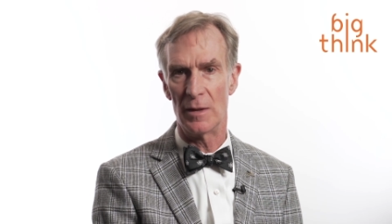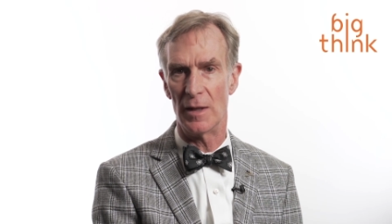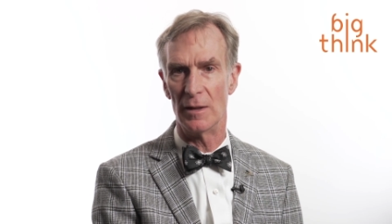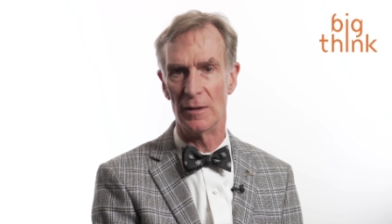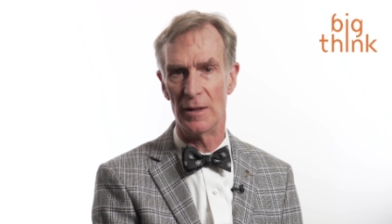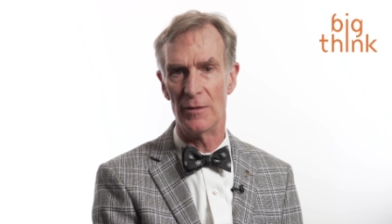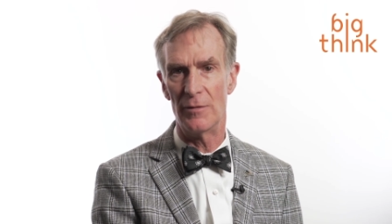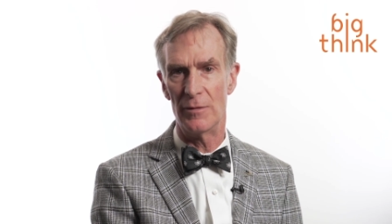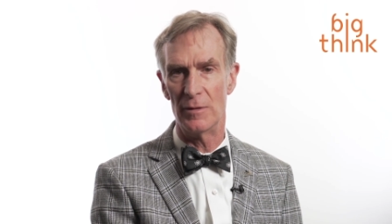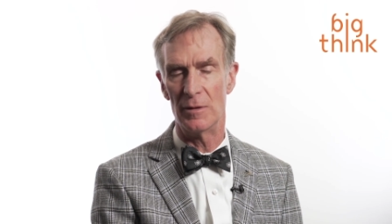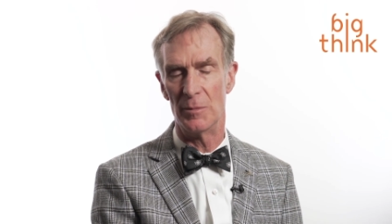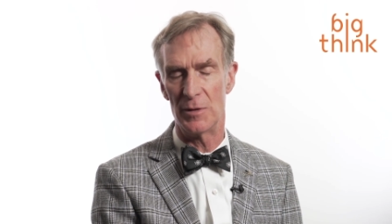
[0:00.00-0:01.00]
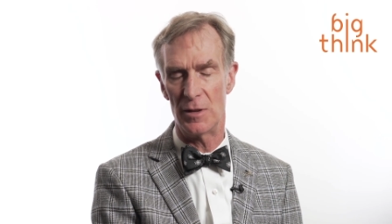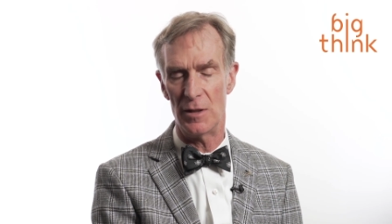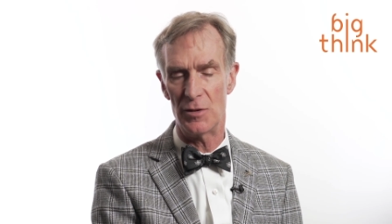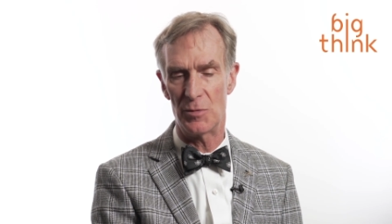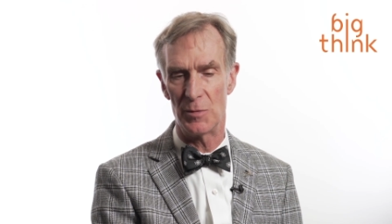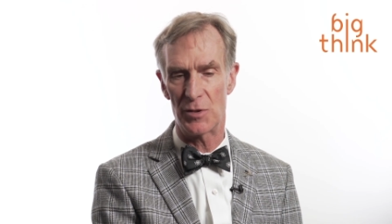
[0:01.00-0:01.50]
They live,
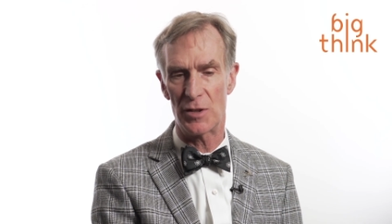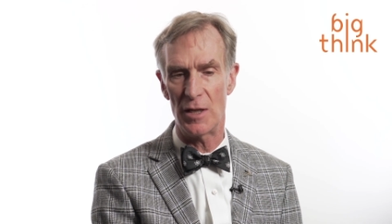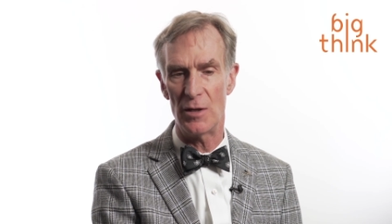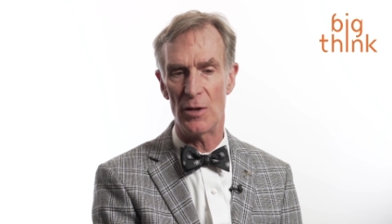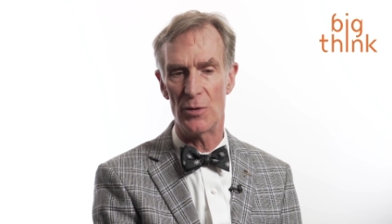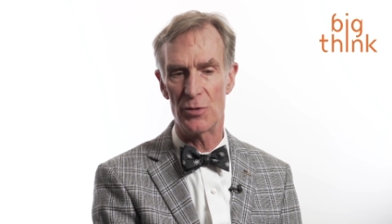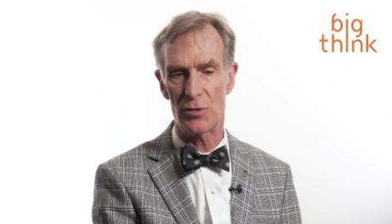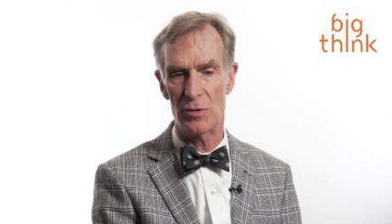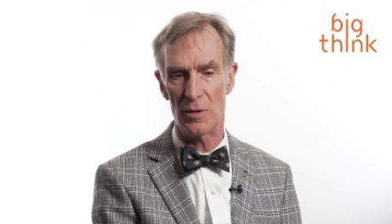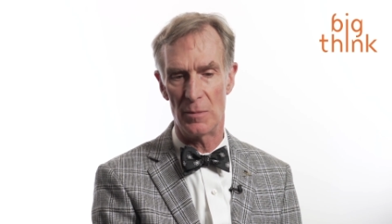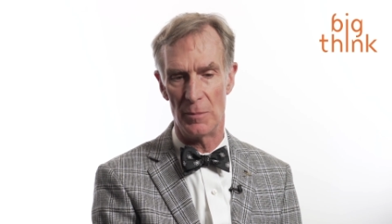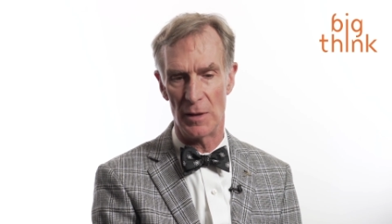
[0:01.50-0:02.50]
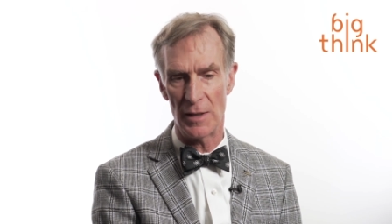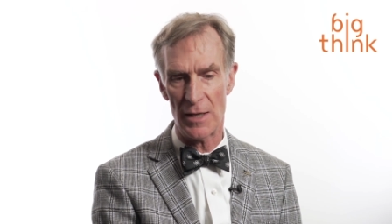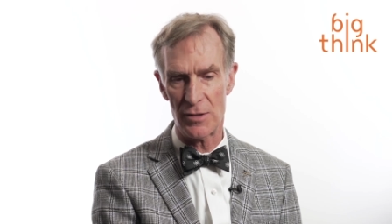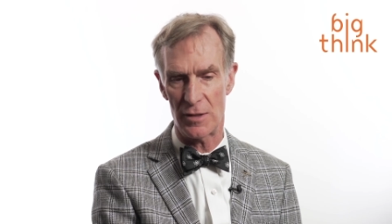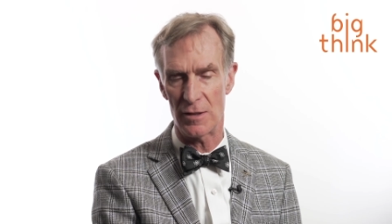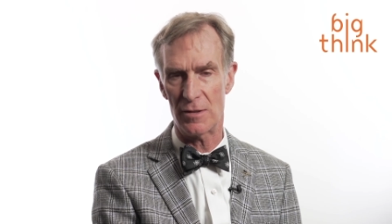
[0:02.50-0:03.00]
these mosquitoes,
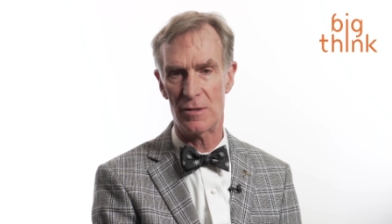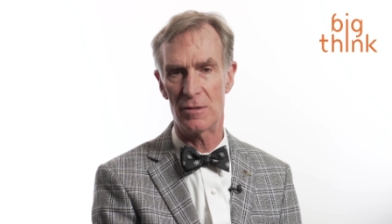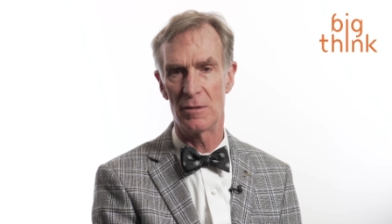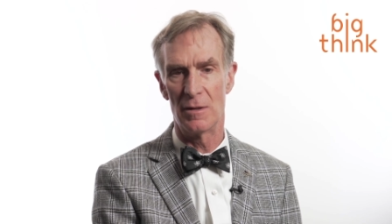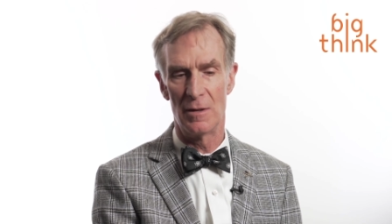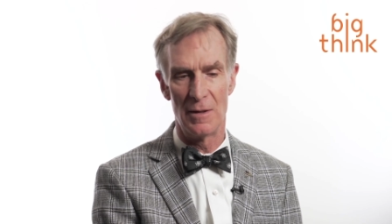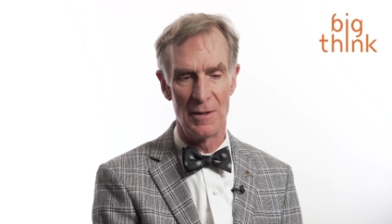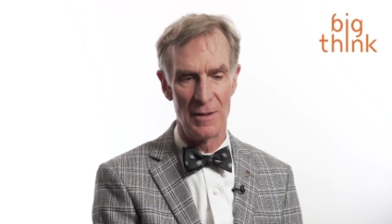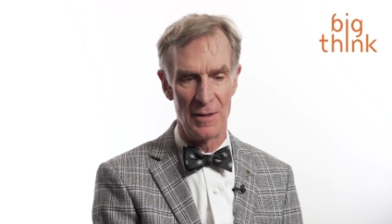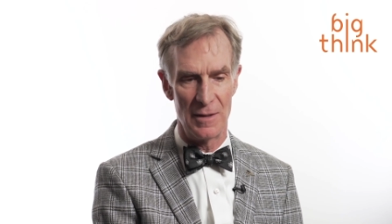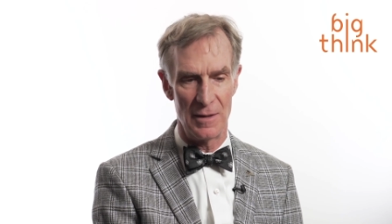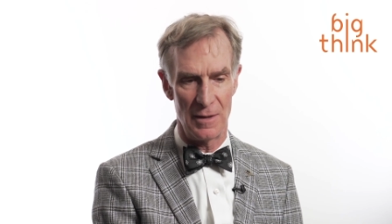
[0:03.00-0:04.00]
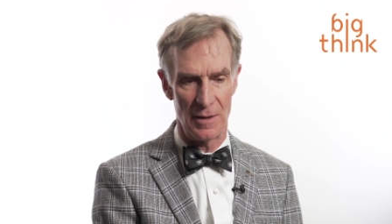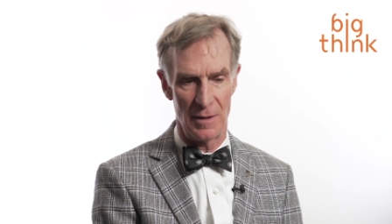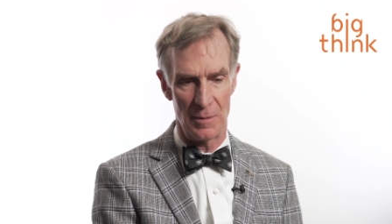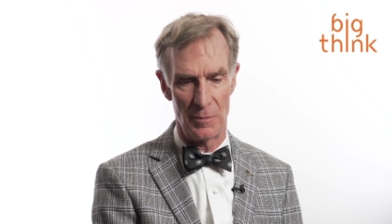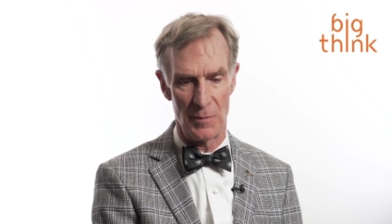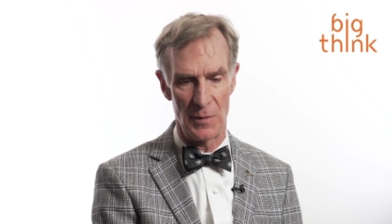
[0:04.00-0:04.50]
molestus,
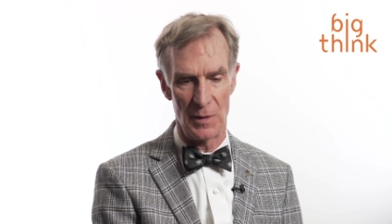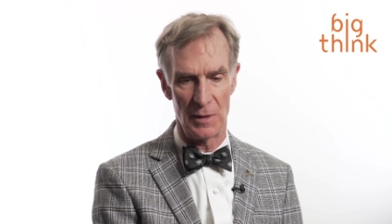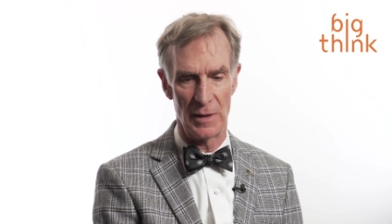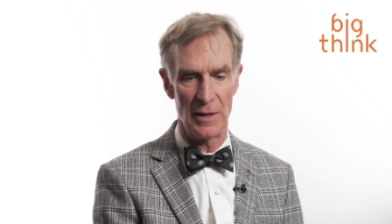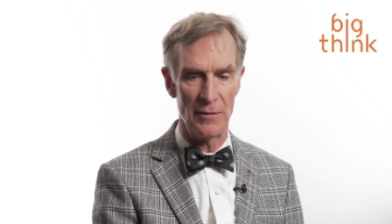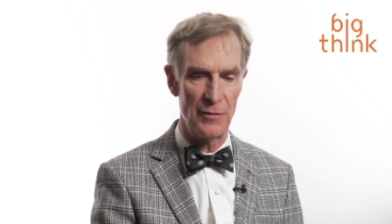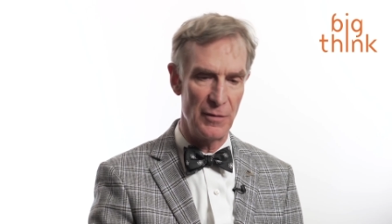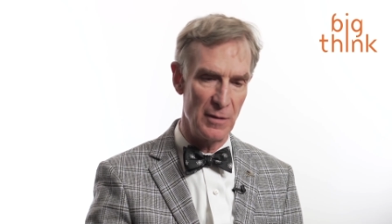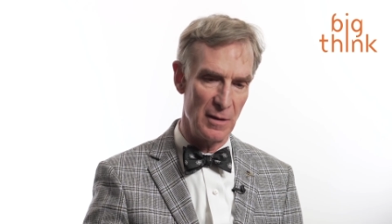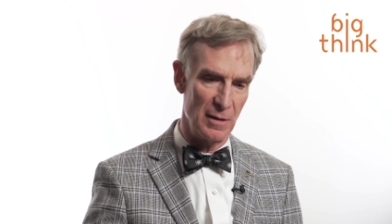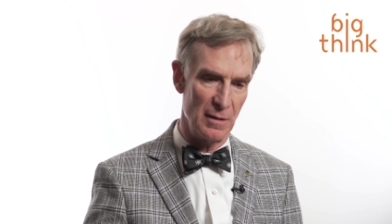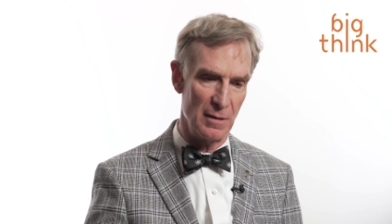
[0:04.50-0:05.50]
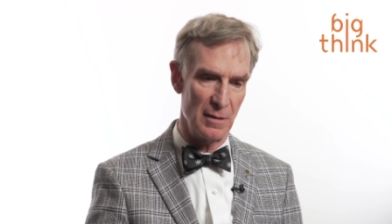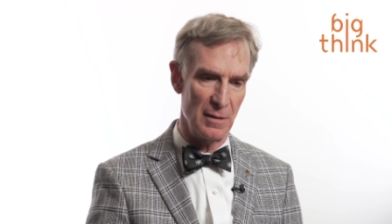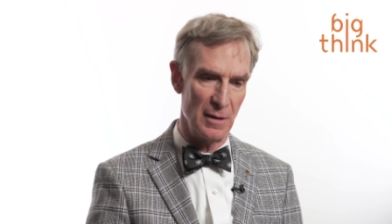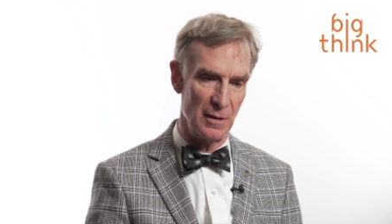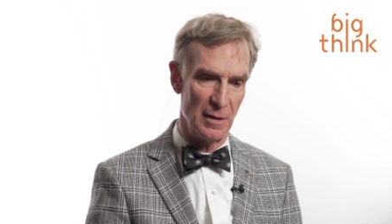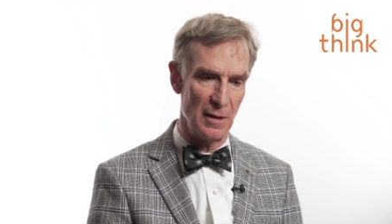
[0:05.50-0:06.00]
uh, live
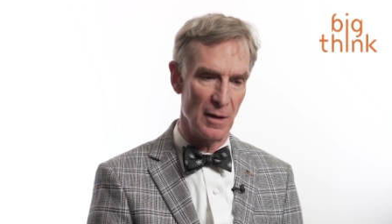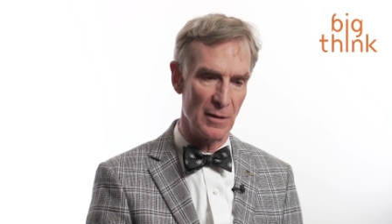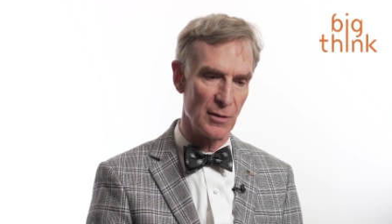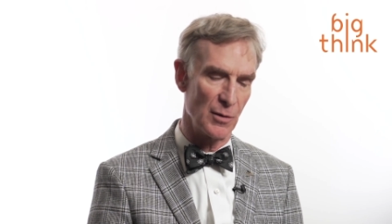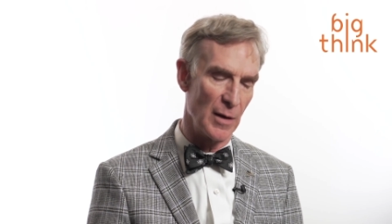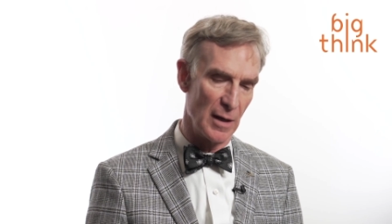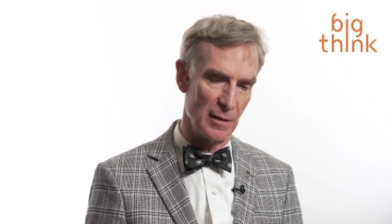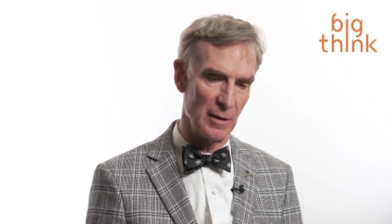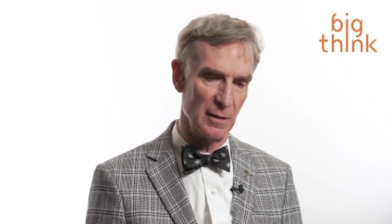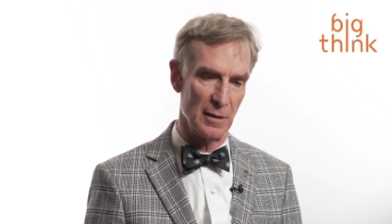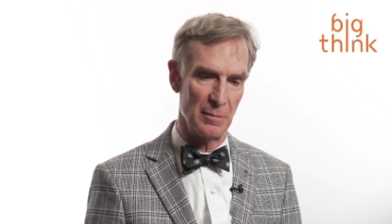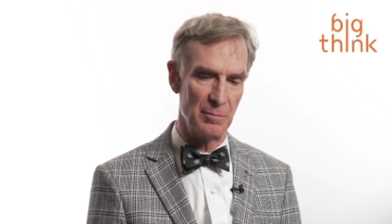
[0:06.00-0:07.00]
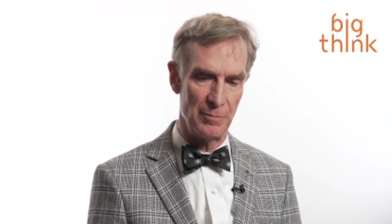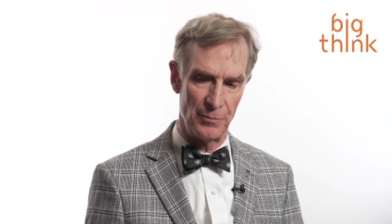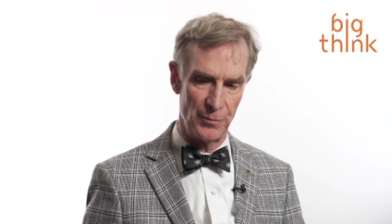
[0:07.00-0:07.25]
in the underground, in the